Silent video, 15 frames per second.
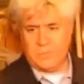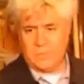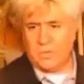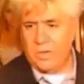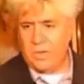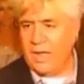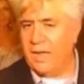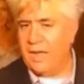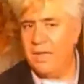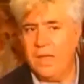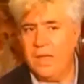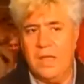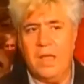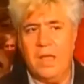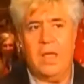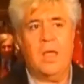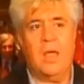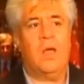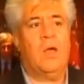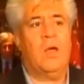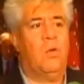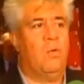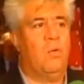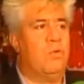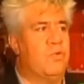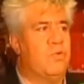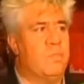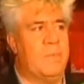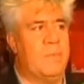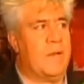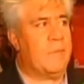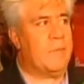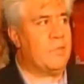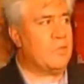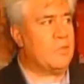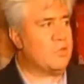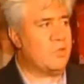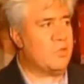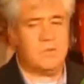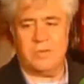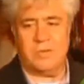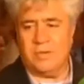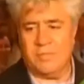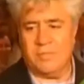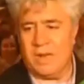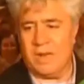those award winning ones like